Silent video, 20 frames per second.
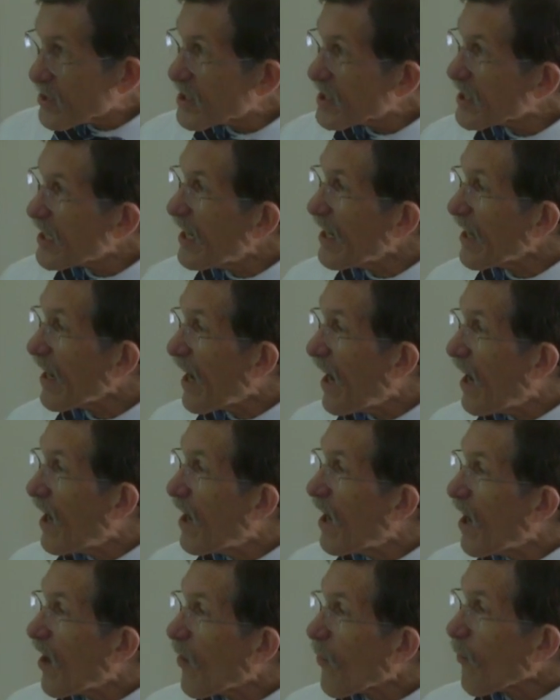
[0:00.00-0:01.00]
see,
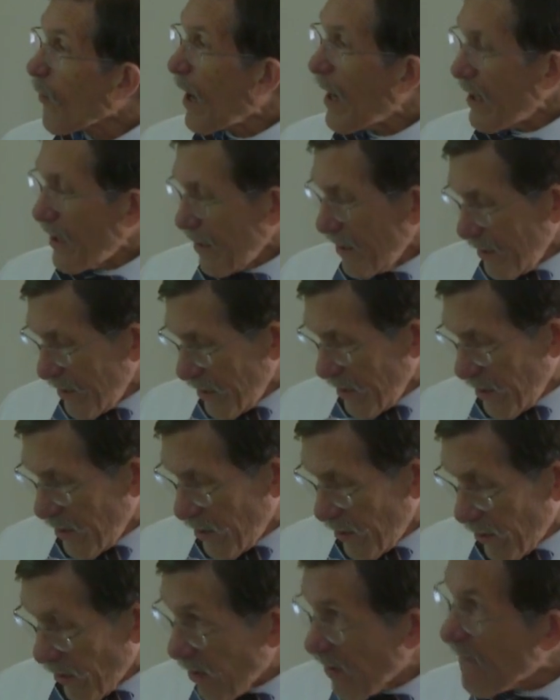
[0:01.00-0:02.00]
right in
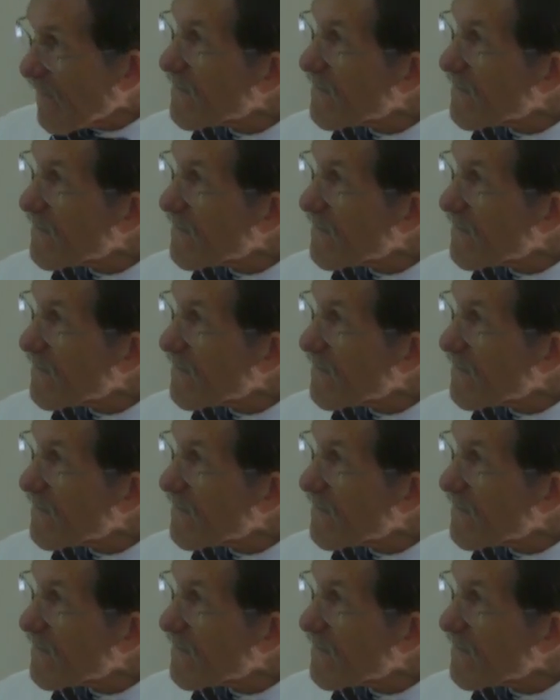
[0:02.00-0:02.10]
here.